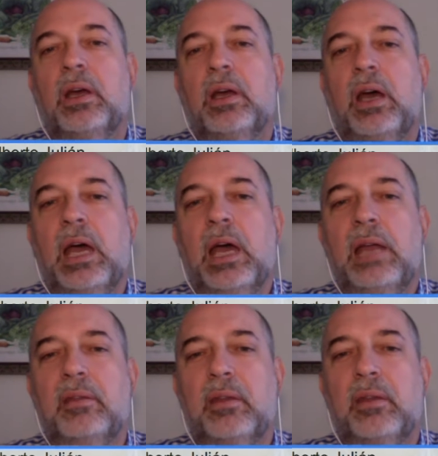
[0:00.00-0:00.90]
and
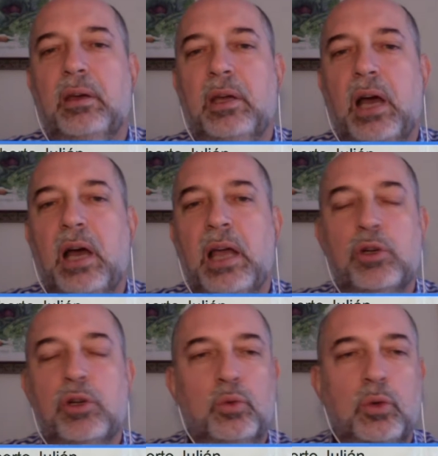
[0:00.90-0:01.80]
I
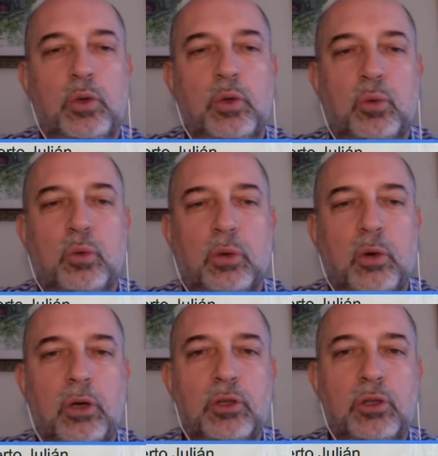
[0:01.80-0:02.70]
was
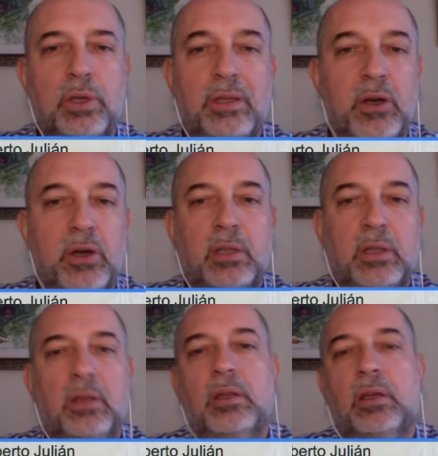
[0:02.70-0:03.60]
also interested in
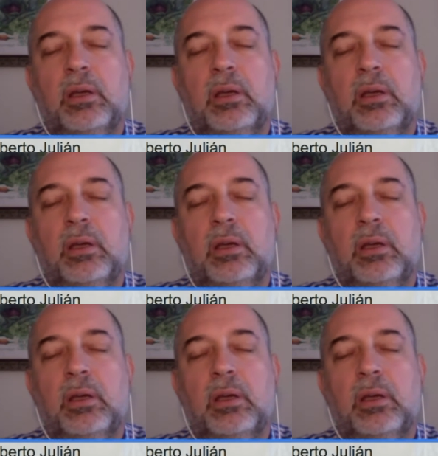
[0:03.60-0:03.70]
the